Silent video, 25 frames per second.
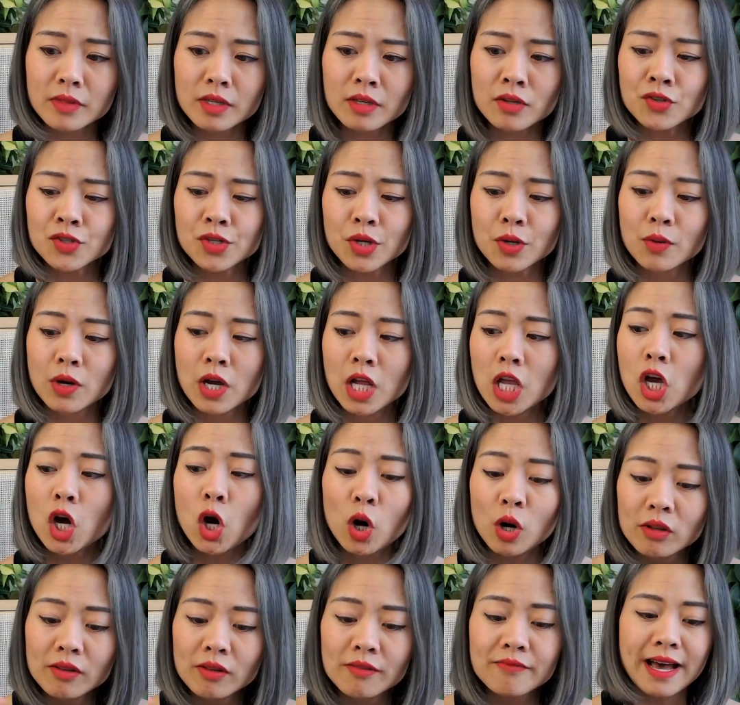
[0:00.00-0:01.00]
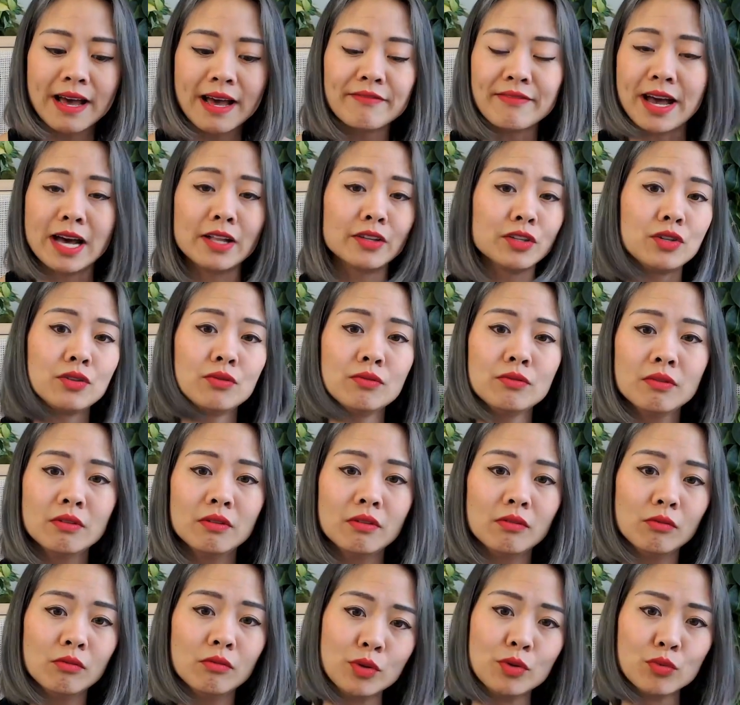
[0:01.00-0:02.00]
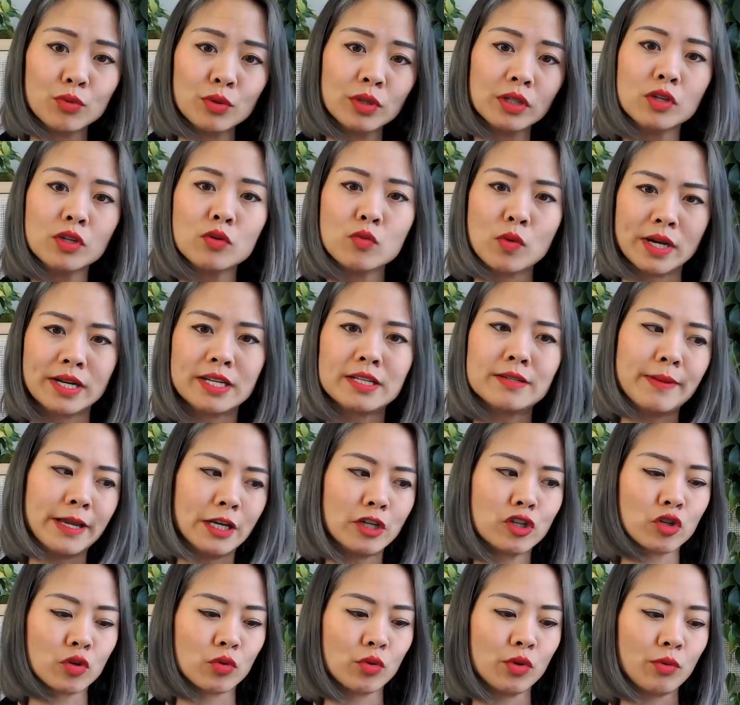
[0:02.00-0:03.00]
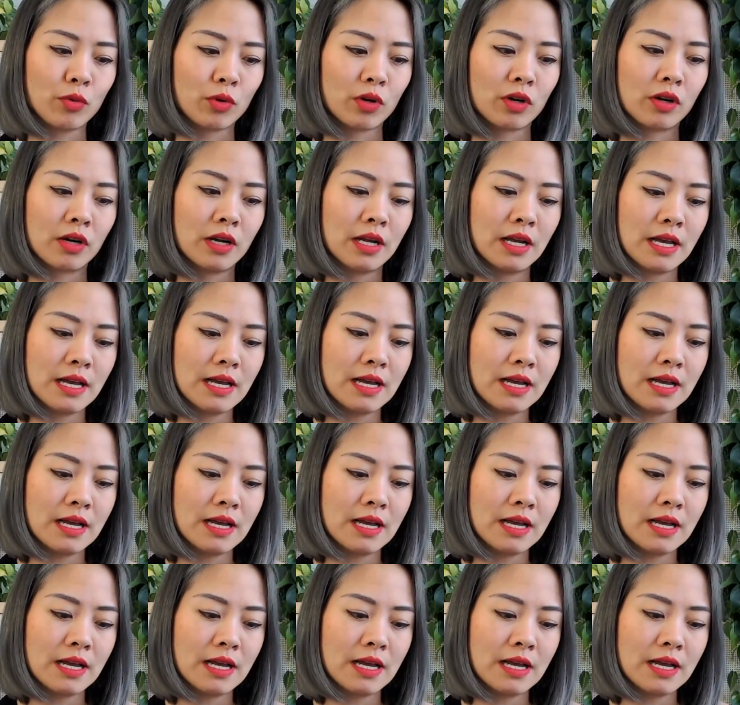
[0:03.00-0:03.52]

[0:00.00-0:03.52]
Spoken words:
So all of that value, we really wanted to make sure we were